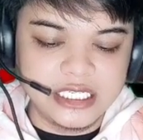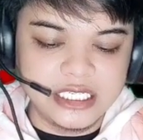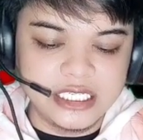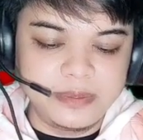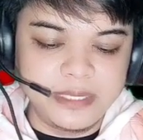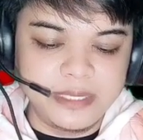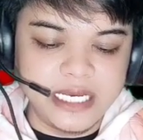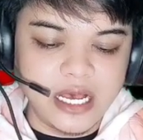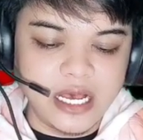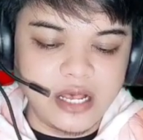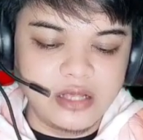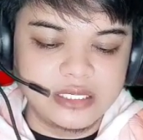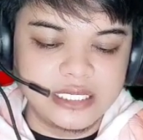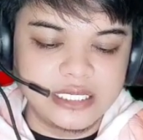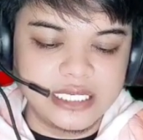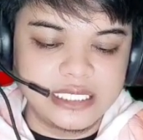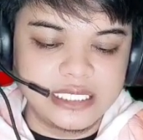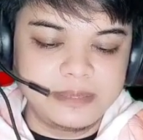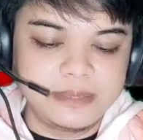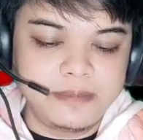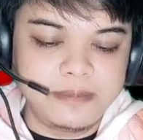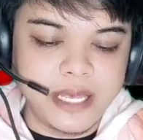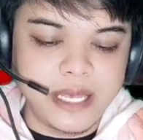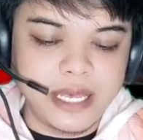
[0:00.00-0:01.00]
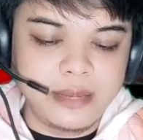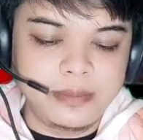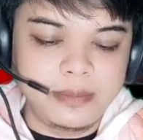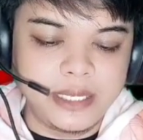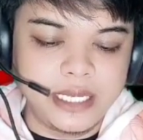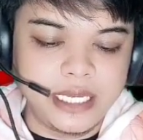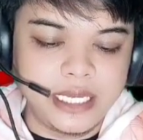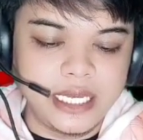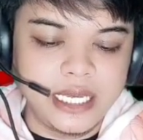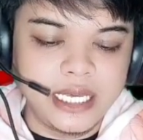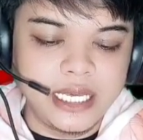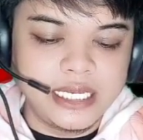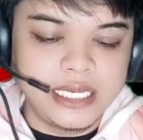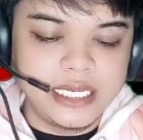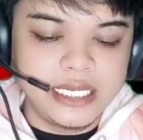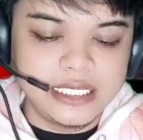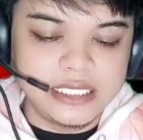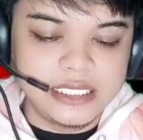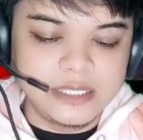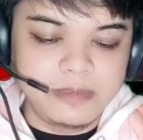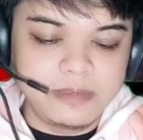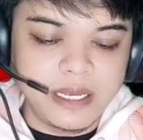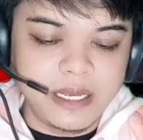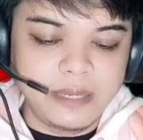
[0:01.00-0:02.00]
just because it's baby
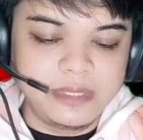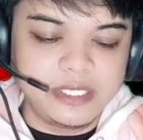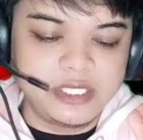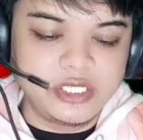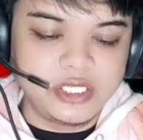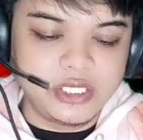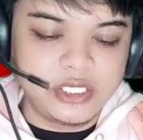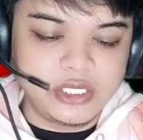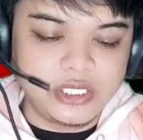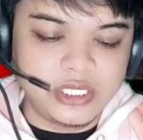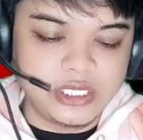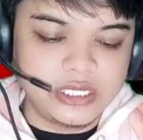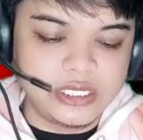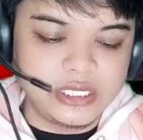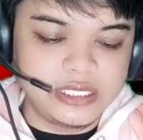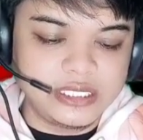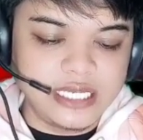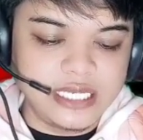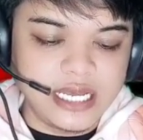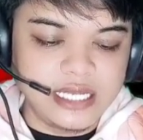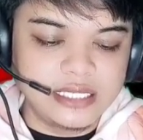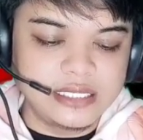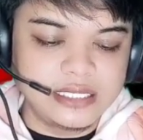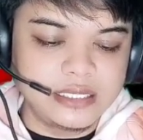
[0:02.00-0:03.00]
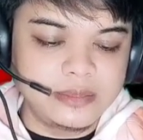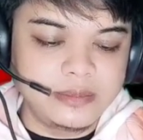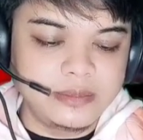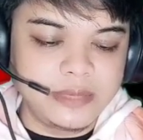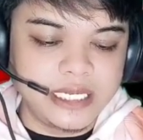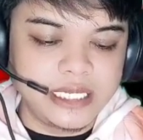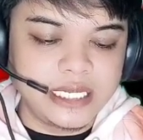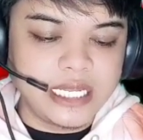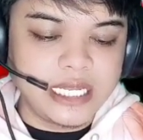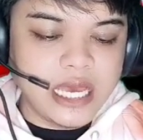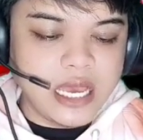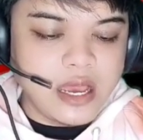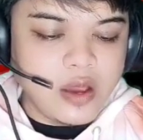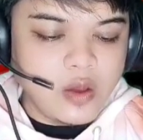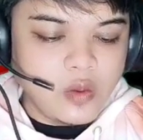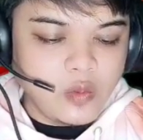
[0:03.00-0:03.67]
it's baby season doesn't mean